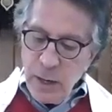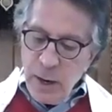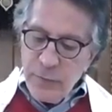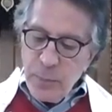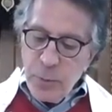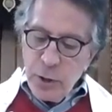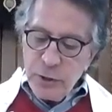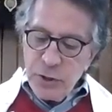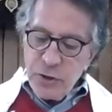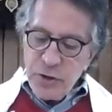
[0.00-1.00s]
If the
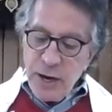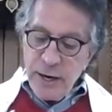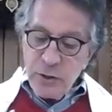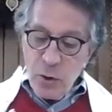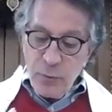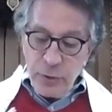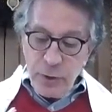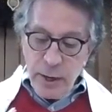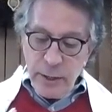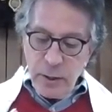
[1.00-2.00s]
person stays
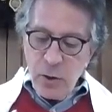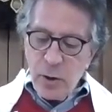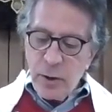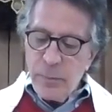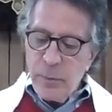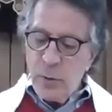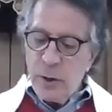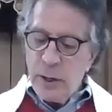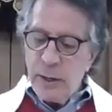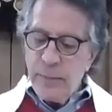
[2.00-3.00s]
overnight in your
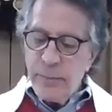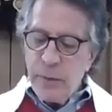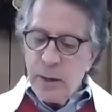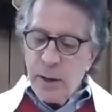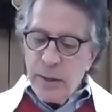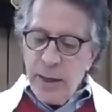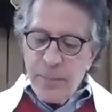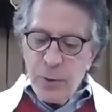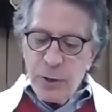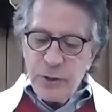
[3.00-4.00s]
community, that
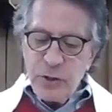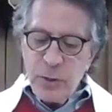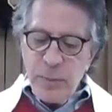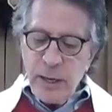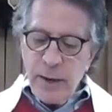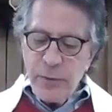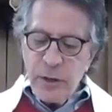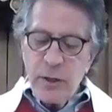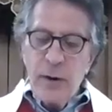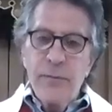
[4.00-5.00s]
person's to be given
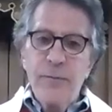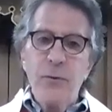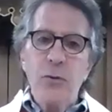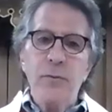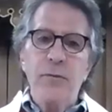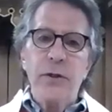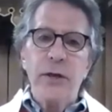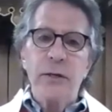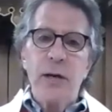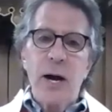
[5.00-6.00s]
enough food for the
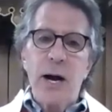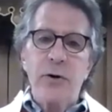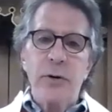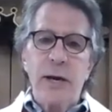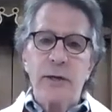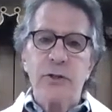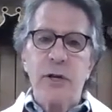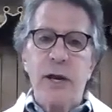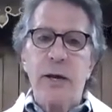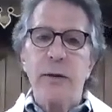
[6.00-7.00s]
entire next
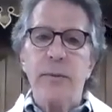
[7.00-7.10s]
day.